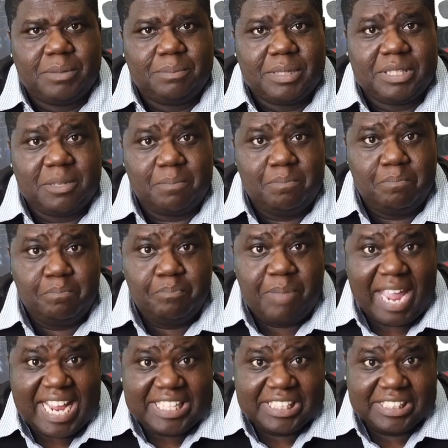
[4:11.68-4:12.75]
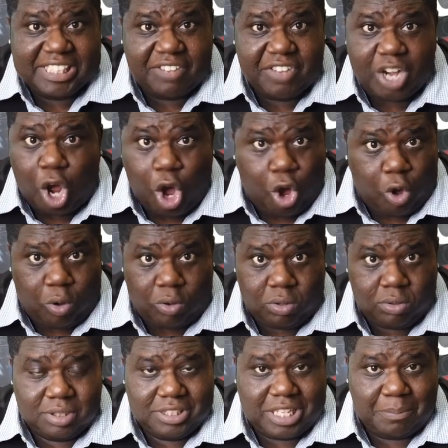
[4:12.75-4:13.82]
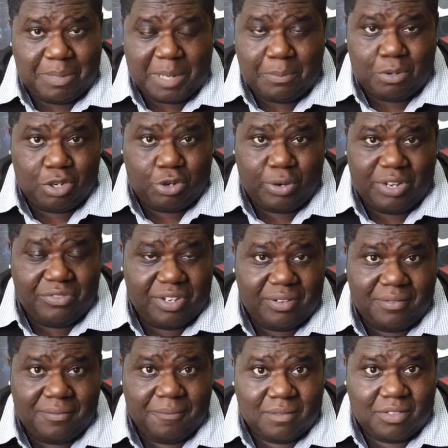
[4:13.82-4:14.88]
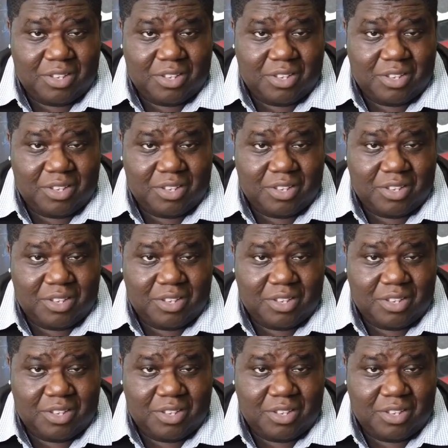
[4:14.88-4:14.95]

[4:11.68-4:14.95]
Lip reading: But the basis of it all is that people are grieving,